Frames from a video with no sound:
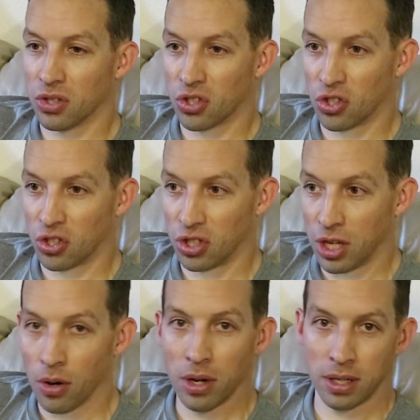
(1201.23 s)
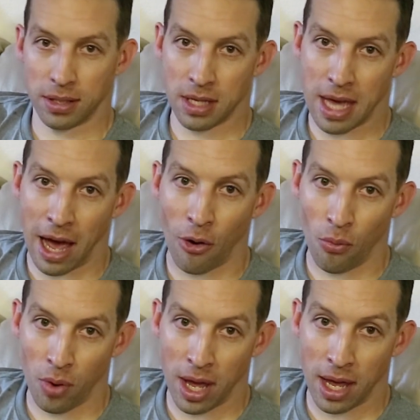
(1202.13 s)
seriously
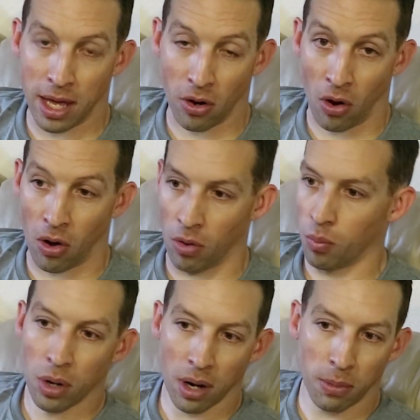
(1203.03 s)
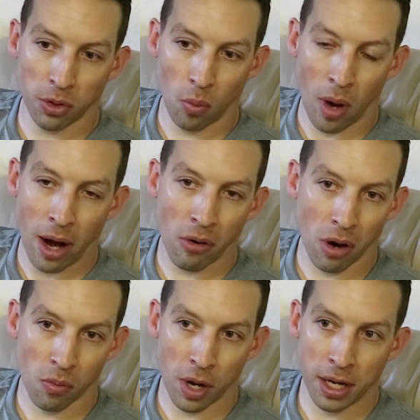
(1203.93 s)
outweigh it all. We were able to wire
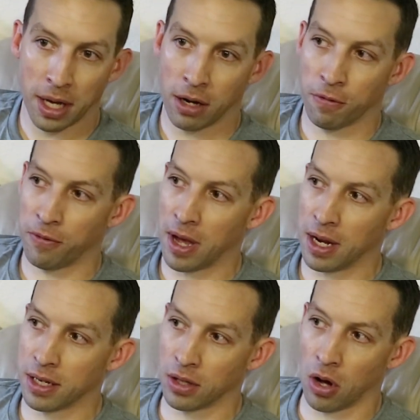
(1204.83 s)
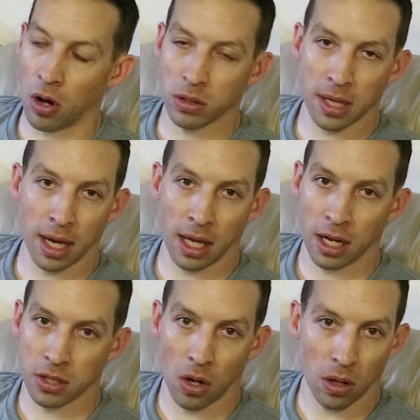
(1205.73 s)
our radiator fan into the Haltech and
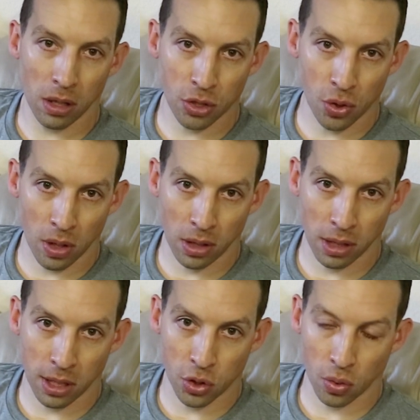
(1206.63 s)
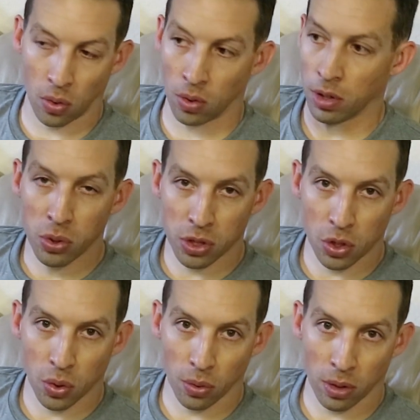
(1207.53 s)
it's all electronically controlled. Boost
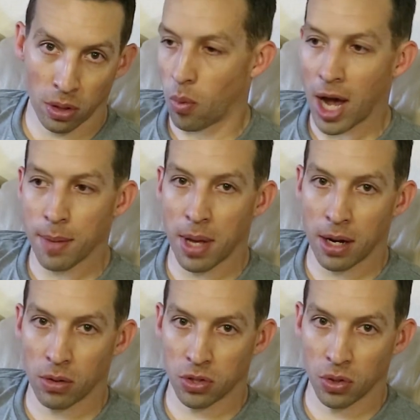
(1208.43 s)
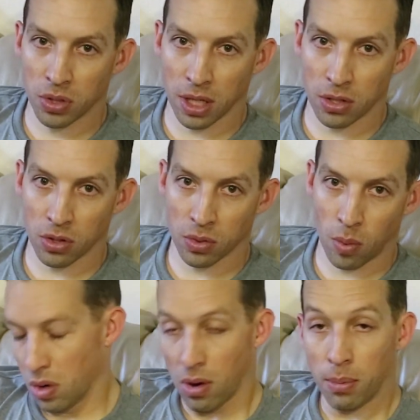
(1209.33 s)
controller and the Wideband O2 sensors.
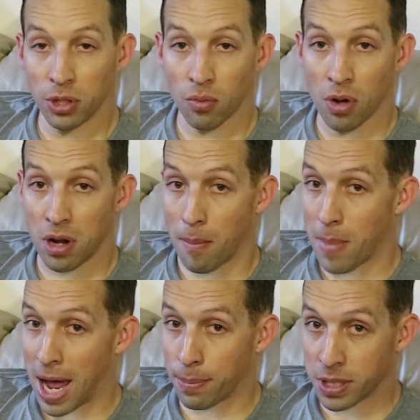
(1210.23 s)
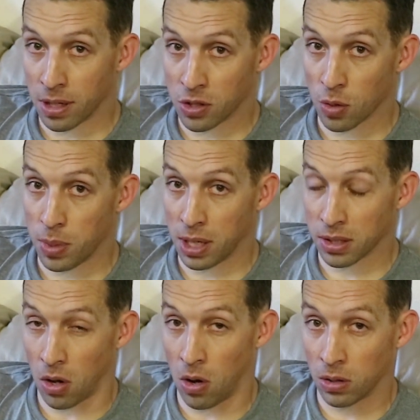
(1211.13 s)
We were able to run a map sensor because
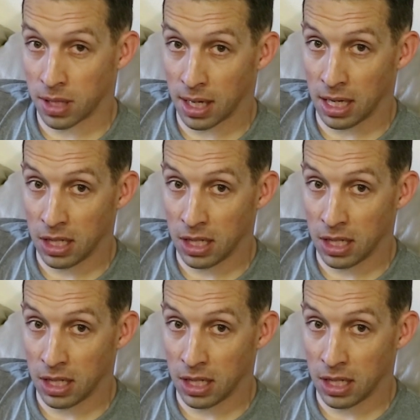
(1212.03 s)
the Haltech